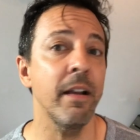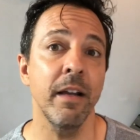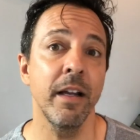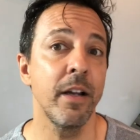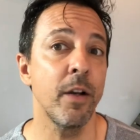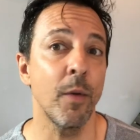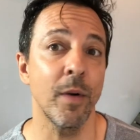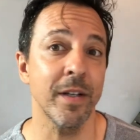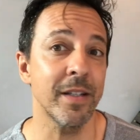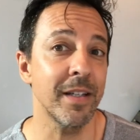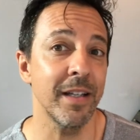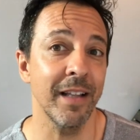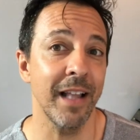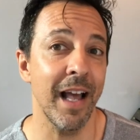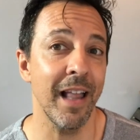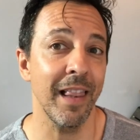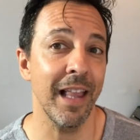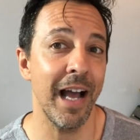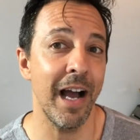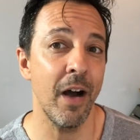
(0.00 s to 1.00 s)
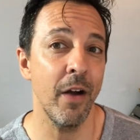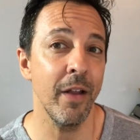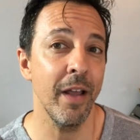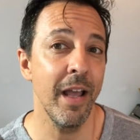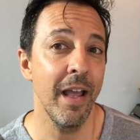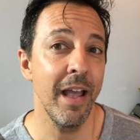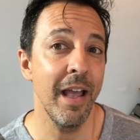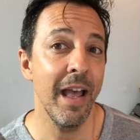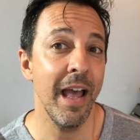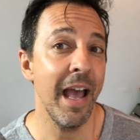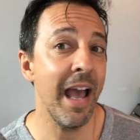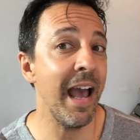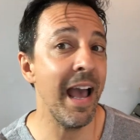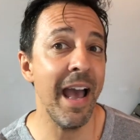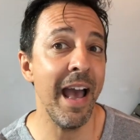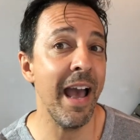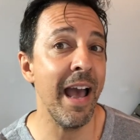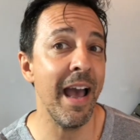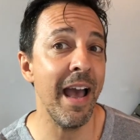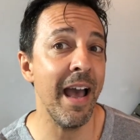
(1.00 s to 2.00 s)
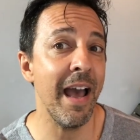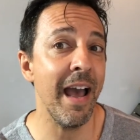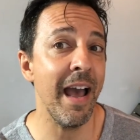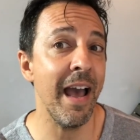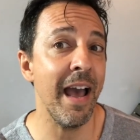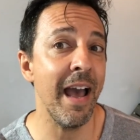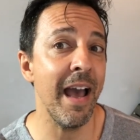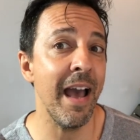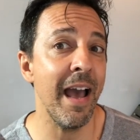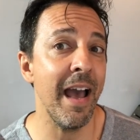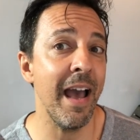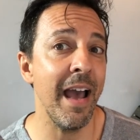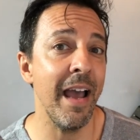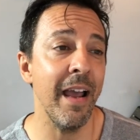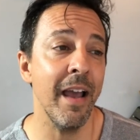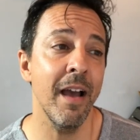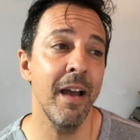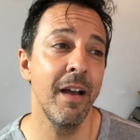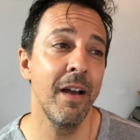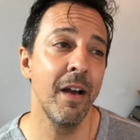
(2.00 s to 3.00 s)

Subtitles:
you want to sing that loud? Hey,